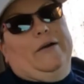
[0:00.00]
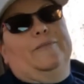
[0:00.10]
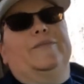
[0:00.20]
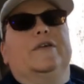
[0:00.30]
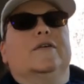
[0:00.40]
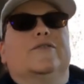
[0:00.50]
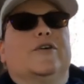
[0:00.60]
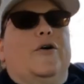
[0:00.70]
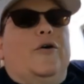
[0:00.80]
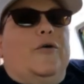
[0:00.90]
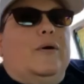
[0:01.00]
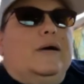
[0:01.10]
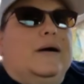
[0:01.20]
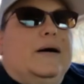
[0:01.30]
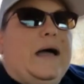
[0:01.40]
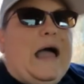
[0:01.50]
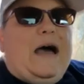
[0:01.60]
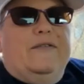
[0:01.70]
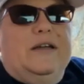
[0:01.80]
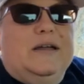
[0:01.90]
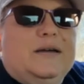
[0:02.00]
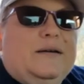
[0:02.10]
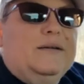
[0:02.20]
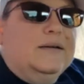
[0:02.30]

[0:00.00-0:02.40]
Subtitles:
now. So having